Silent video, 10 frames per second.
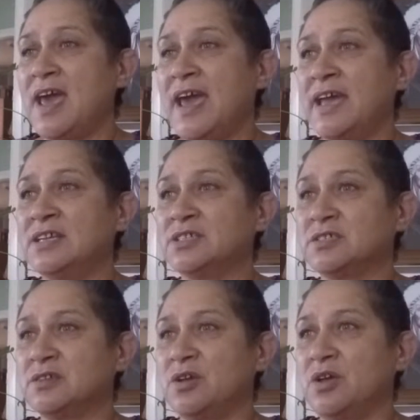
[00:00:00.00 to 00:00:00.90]
And
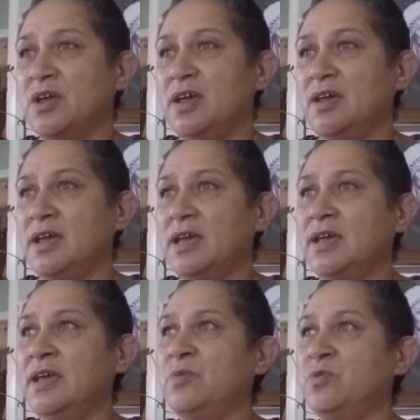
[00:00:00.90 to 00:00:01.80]

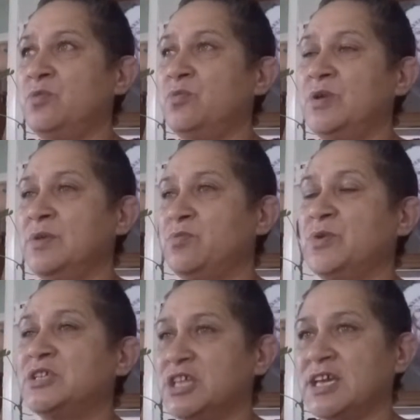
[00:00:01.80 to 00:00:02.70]
he will.
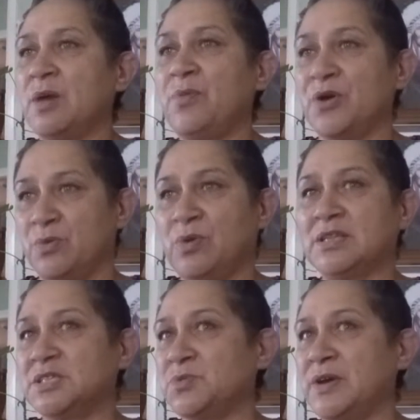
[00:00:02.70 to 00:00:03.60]
We check up on him
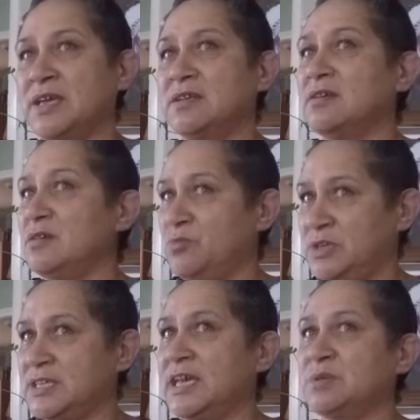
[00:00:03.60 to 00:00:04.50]
once a week. We
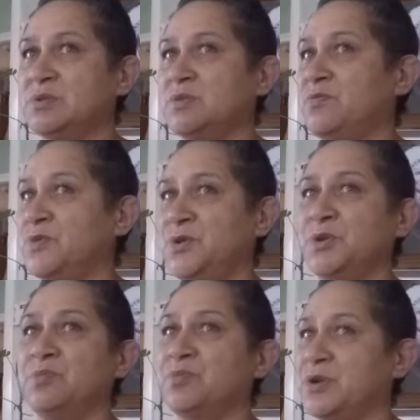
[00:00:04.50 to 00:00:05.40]
take him some
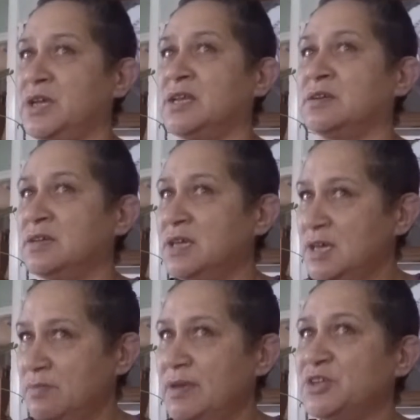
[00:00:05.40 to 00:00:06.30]
food and bread and
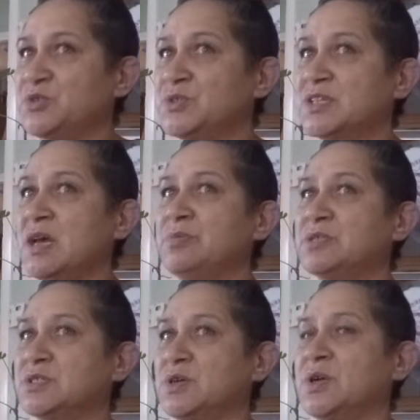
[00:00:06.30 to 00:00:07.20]
make sure his
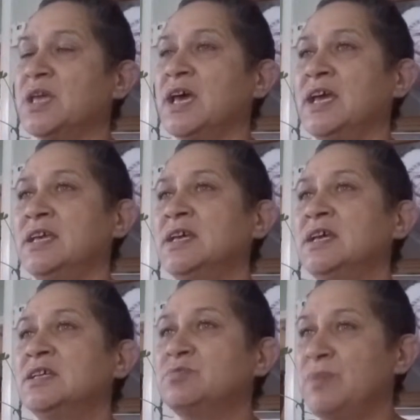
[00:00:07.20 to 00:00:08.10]
cupboards are okay.
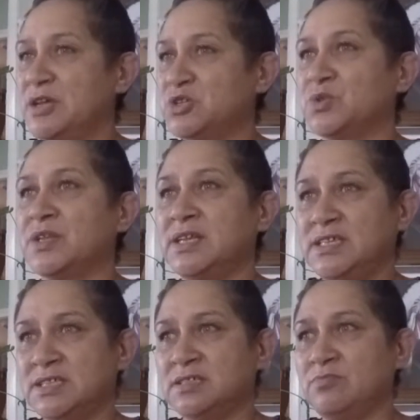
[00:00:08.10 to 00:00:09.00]
Make sure that
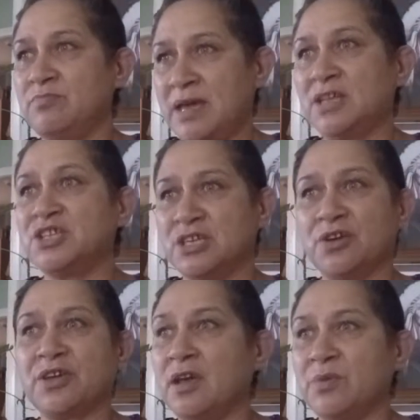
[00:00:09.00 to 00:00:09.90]
he's managing
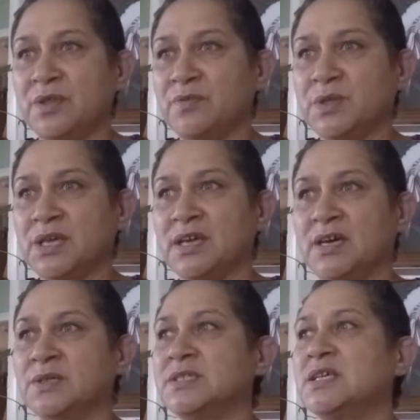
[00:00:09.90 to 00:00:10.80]
okay with everything
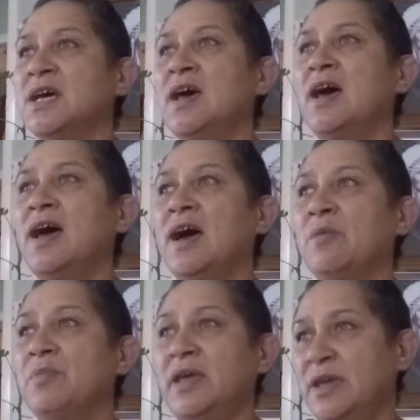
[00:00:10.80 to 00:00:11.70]
else.
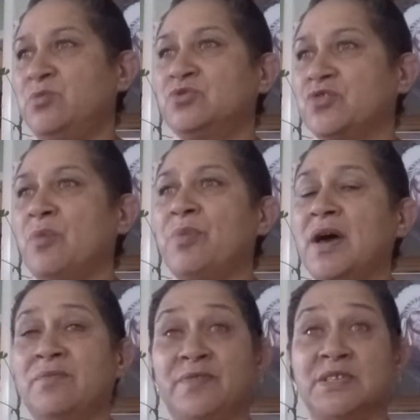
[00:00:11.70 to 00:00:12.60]
He will drop
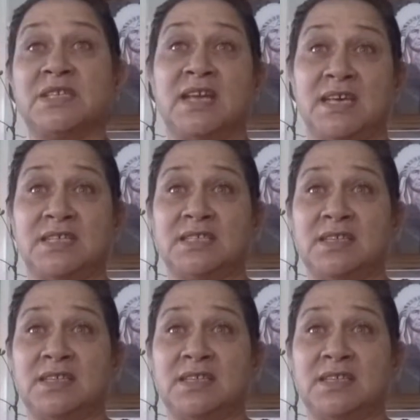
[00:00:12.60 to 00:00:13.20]
by and visit us.